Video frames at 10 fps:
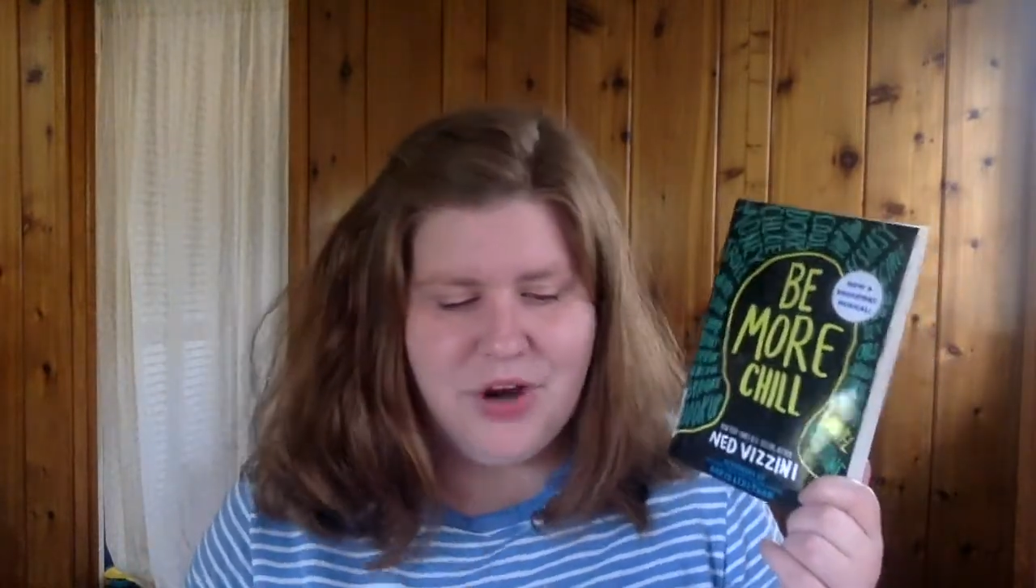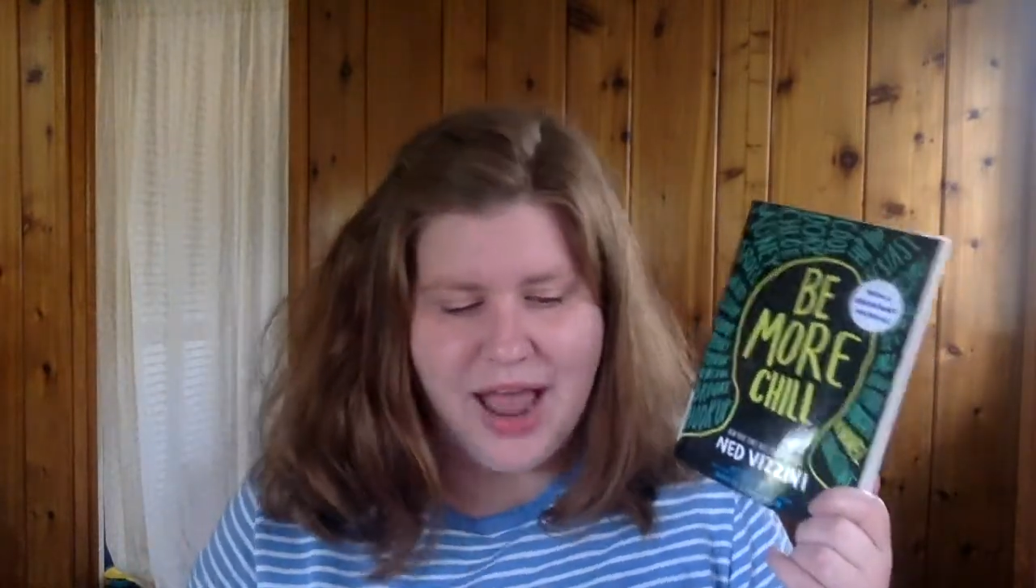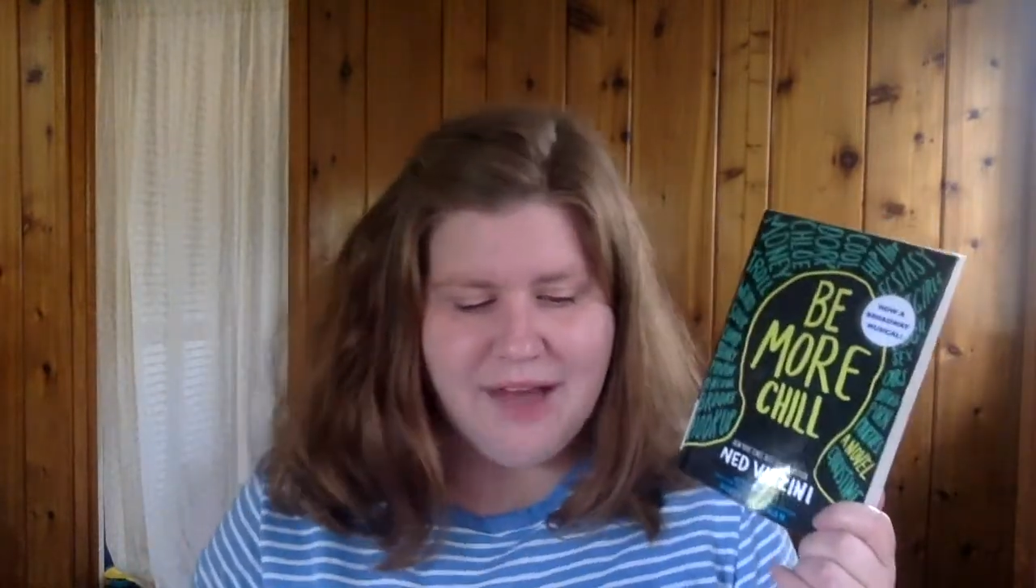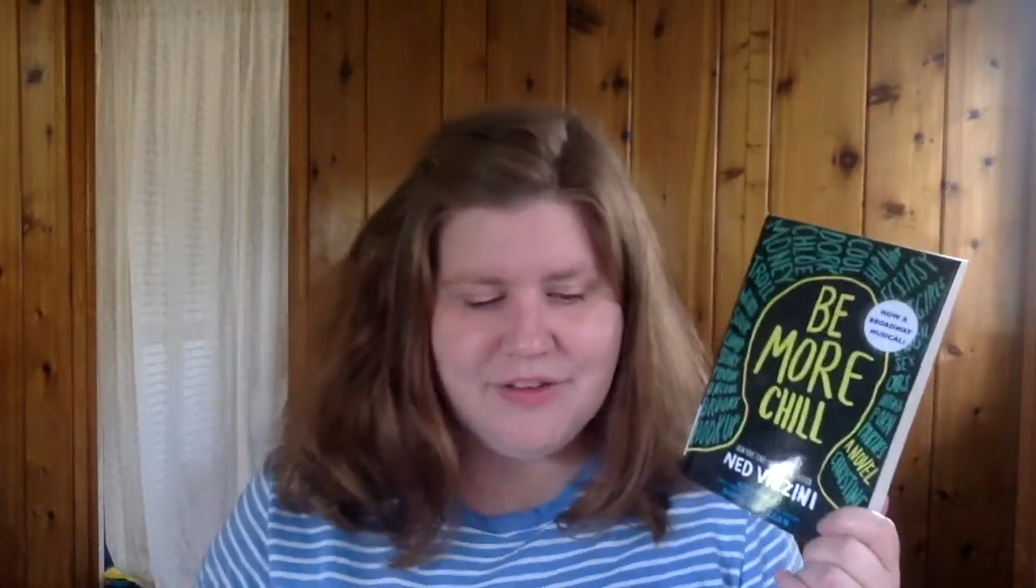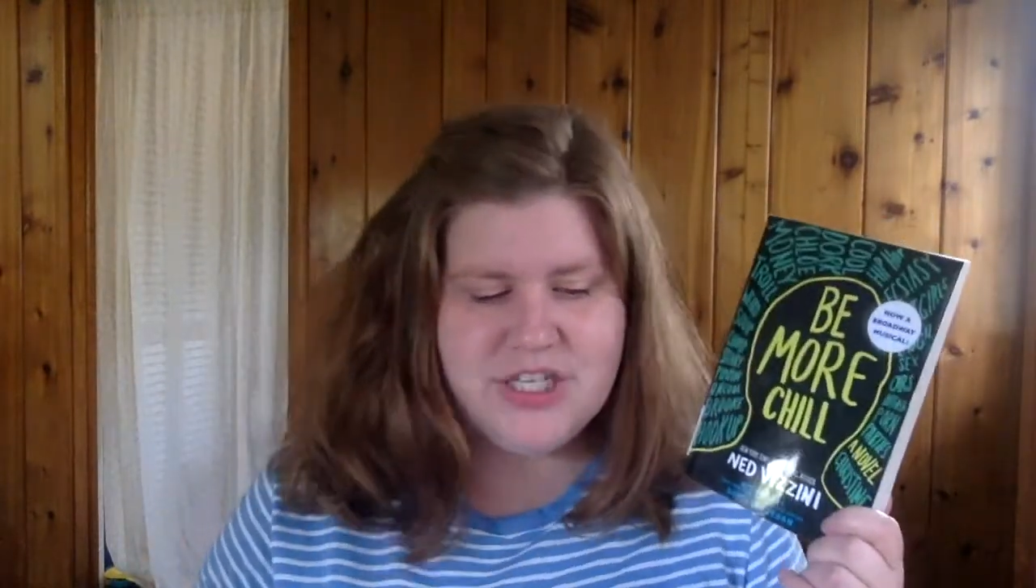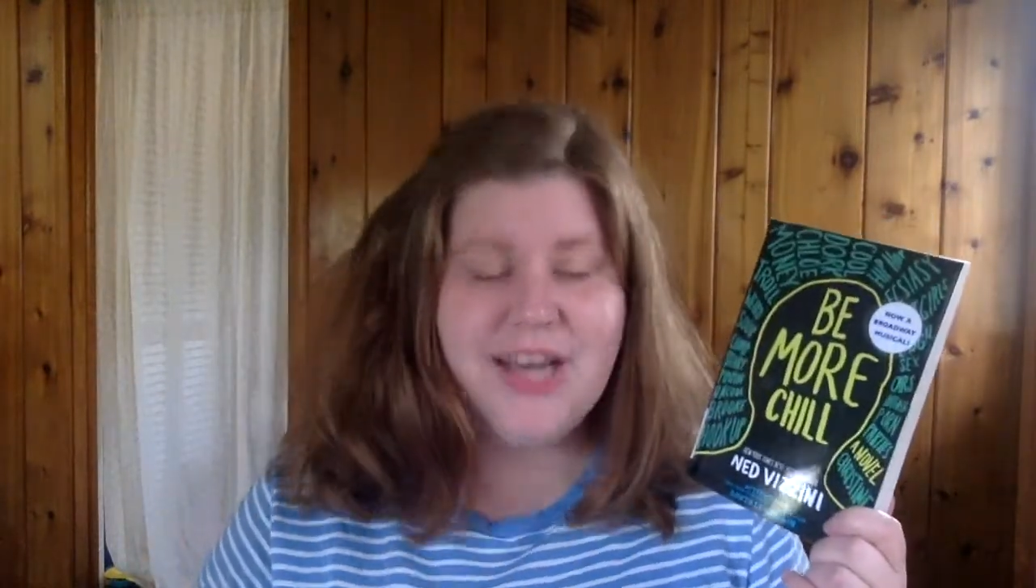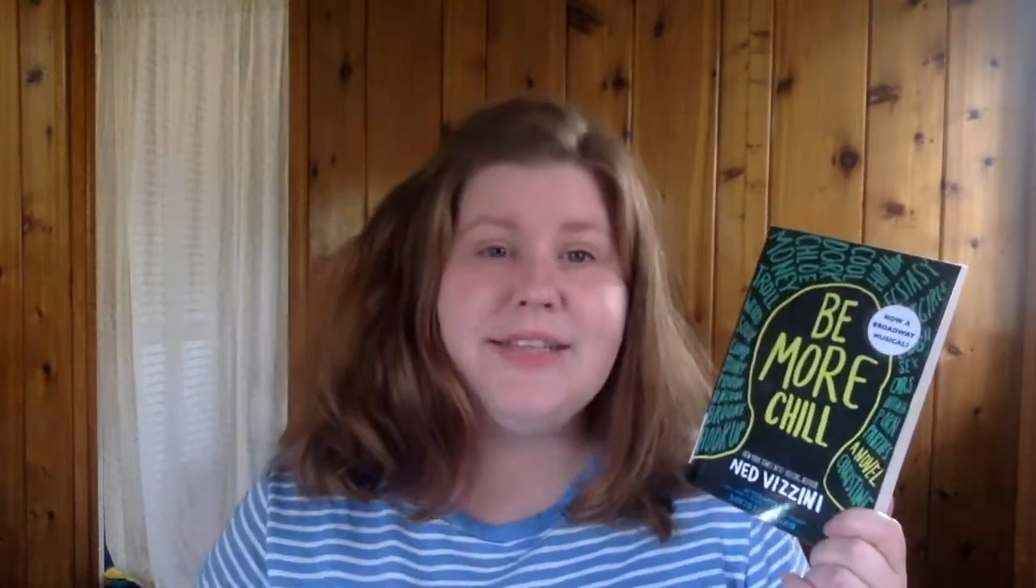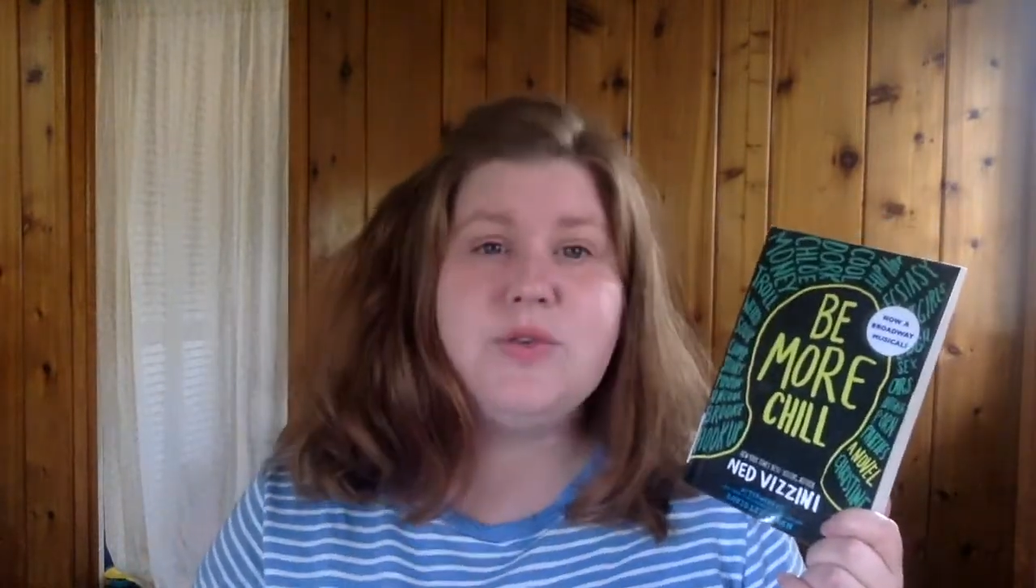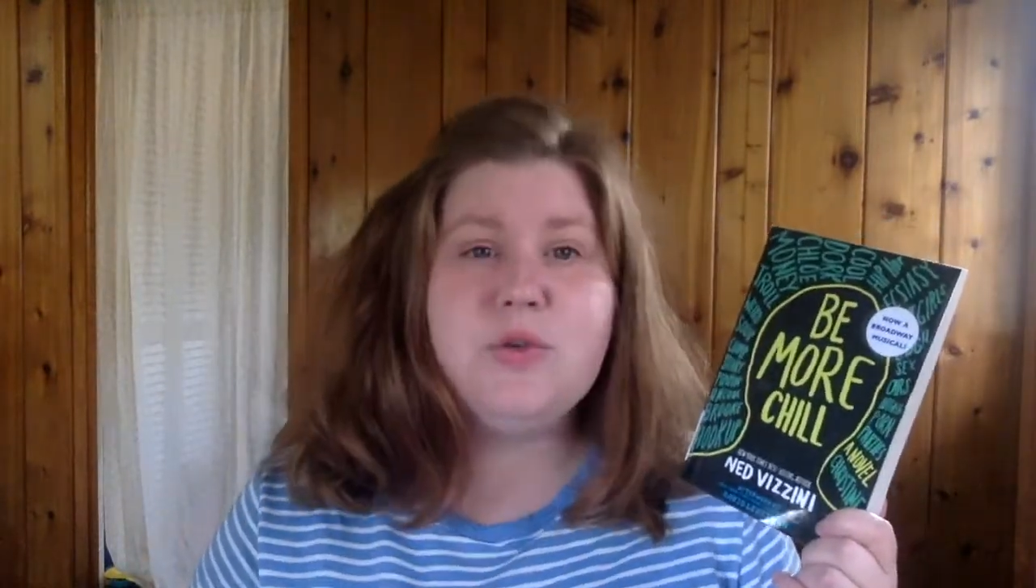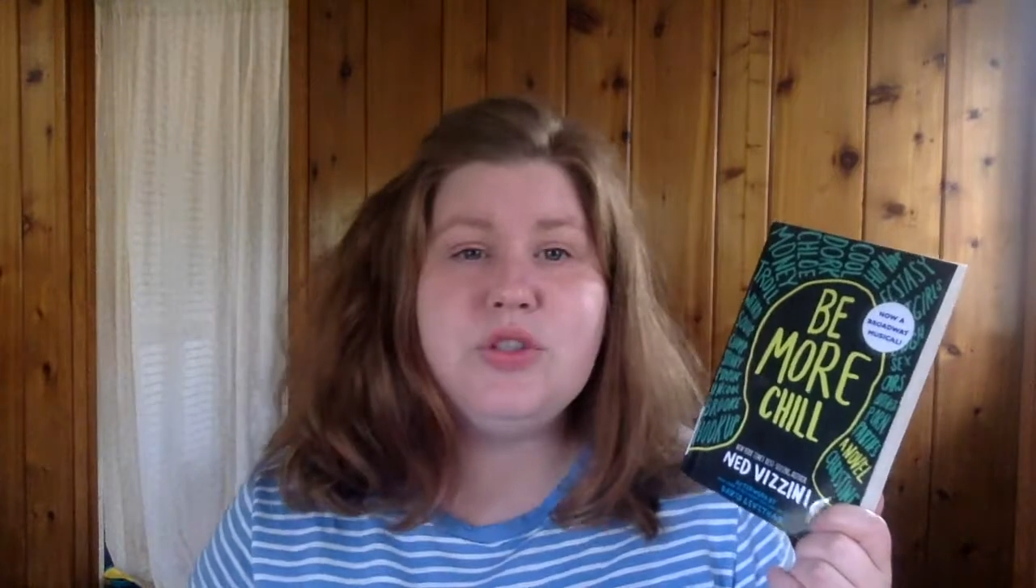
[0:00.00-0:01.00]
average high
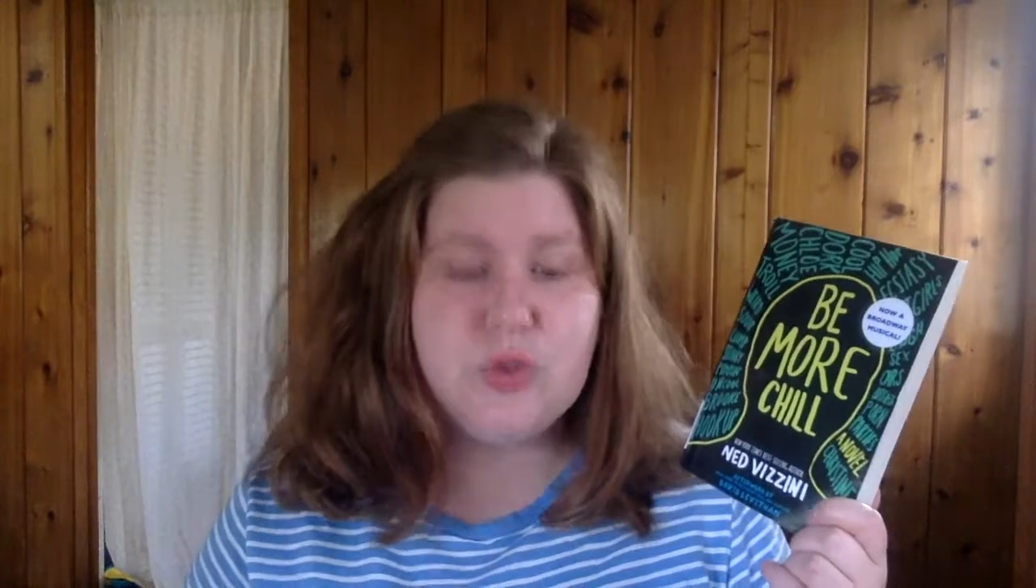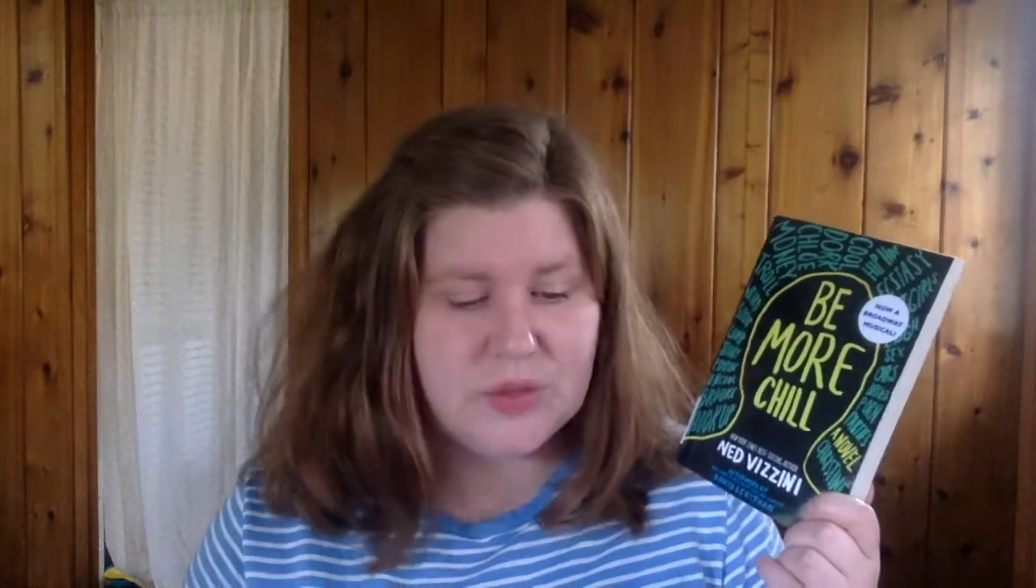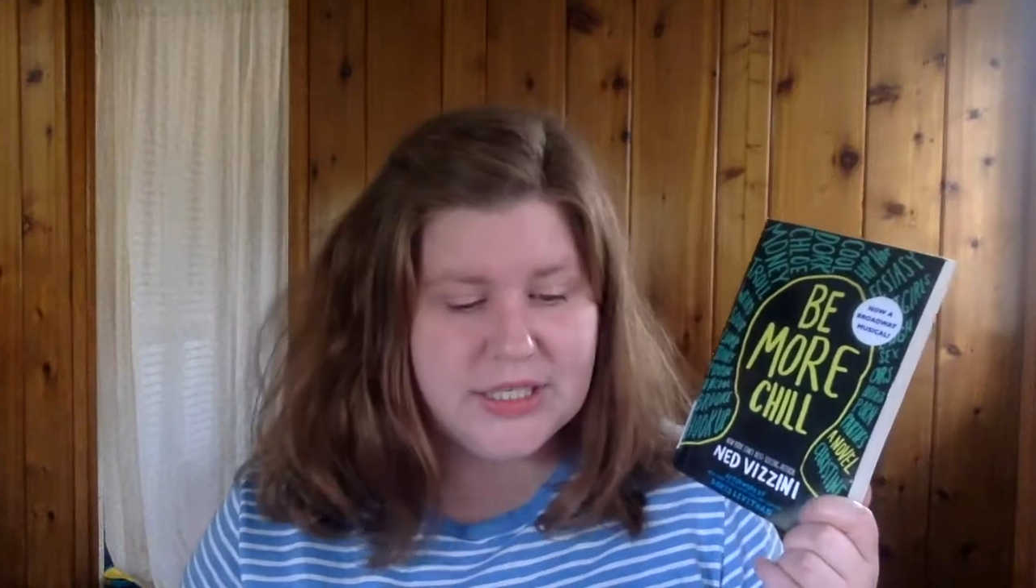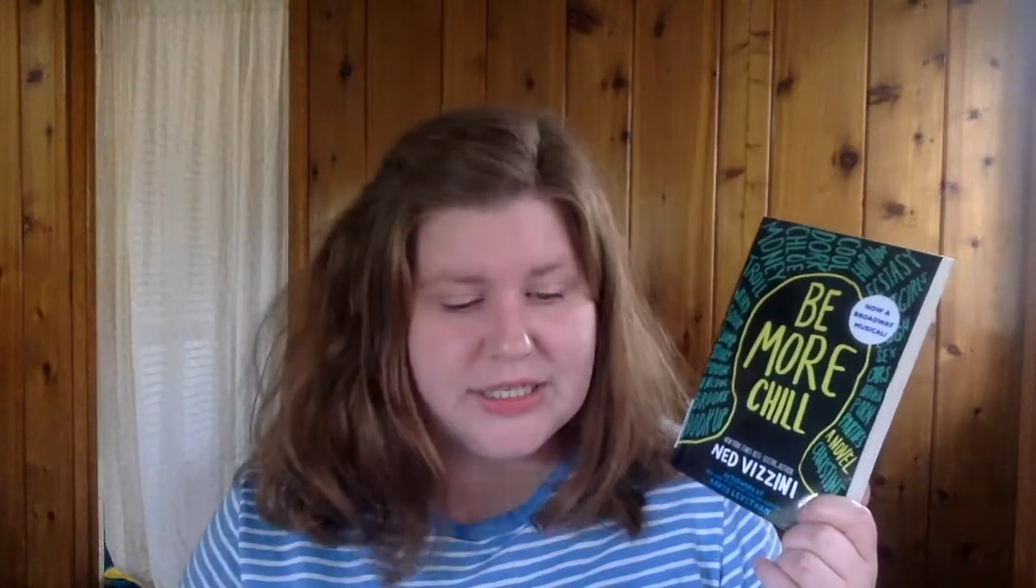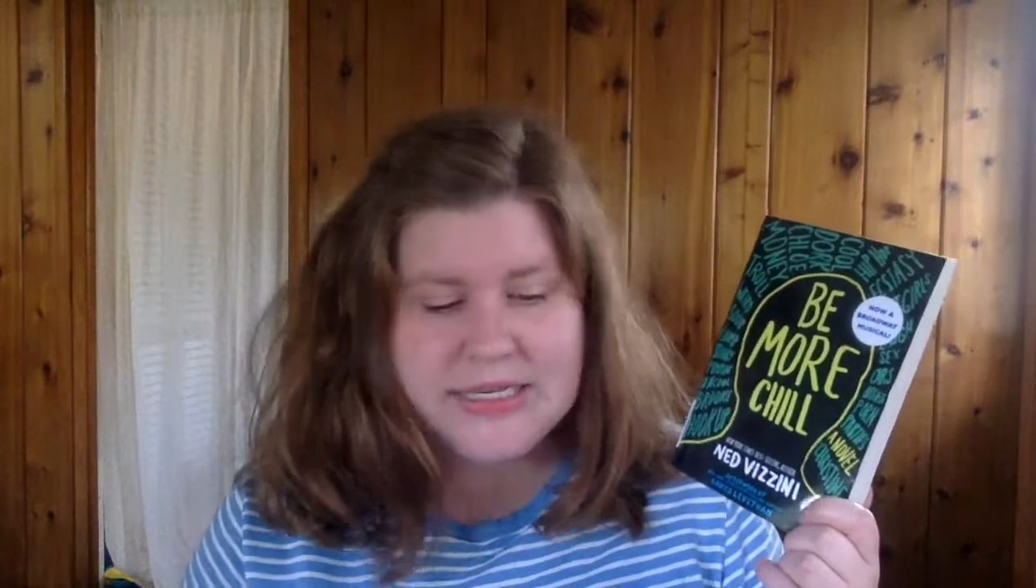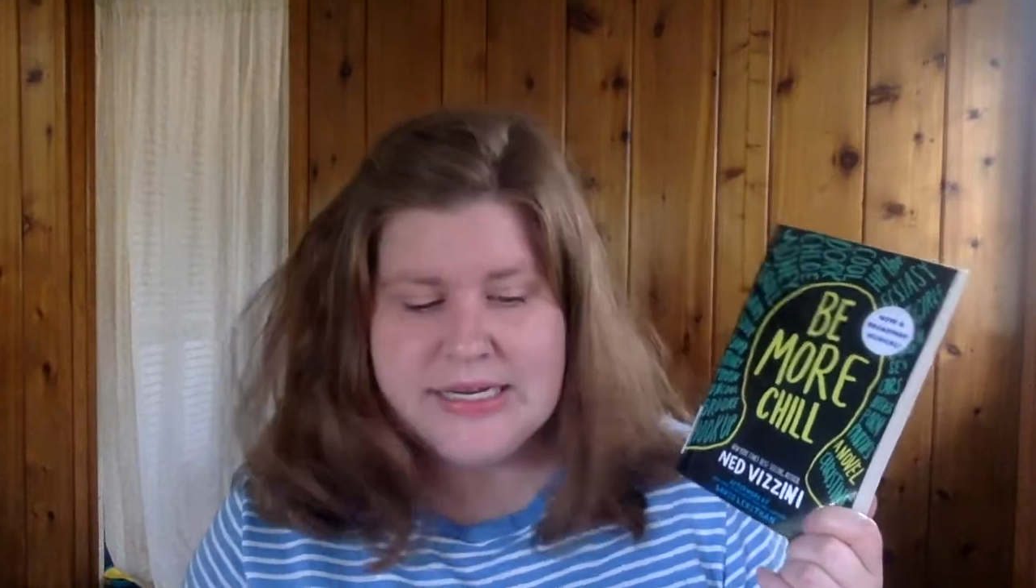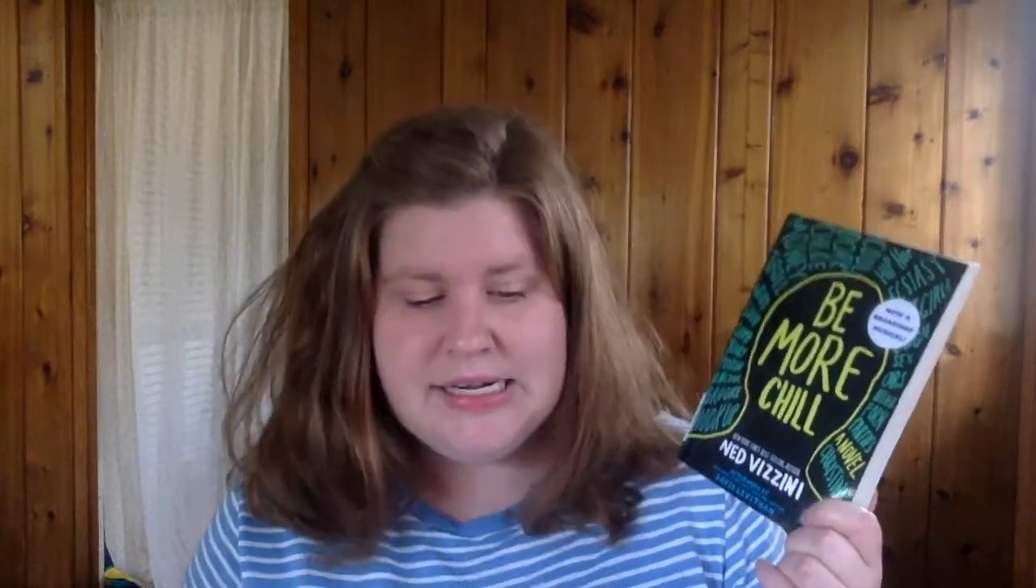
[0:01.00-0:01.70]
school dork,